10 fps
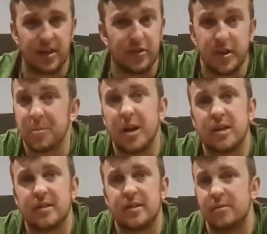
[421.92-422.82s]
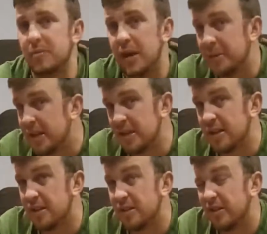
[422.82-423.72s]
like $30, maybe
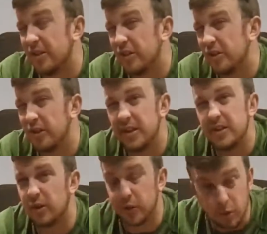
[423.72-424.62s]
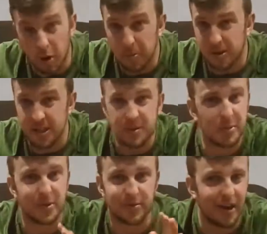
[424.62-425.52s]
30. Don't quote me on this, but
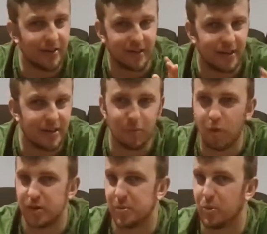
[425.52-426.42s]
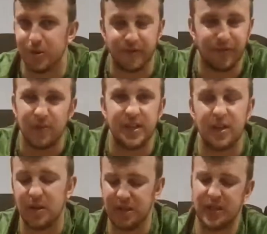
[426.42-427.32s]
it was around there. It wasn't more than $40.
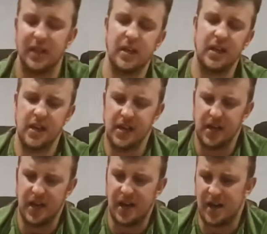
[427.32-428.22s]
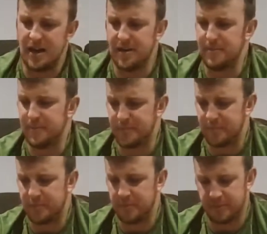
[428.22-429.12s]
And
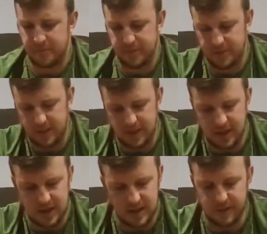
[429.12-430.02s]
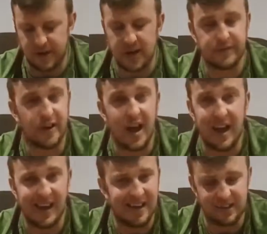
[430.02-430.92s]
I've had it for
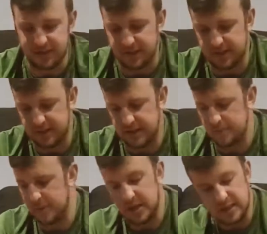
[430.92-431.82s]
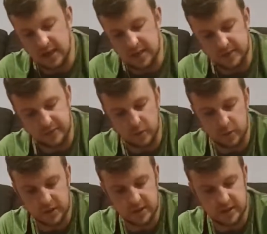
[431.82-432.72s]
ages. It's seen better days, of
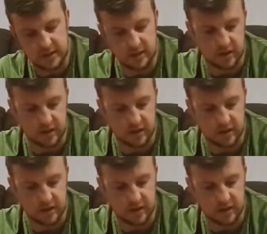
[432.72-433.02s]
course. It's,